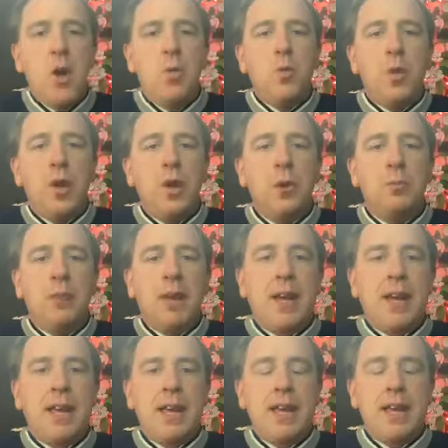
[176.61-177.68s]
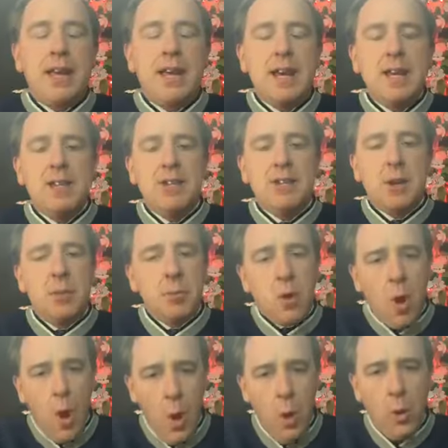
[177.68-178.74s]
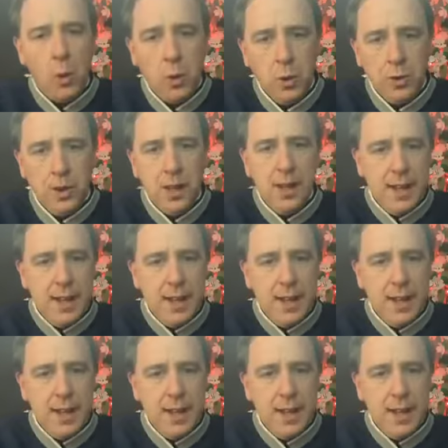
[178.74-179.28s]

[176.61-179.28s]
will be some cold.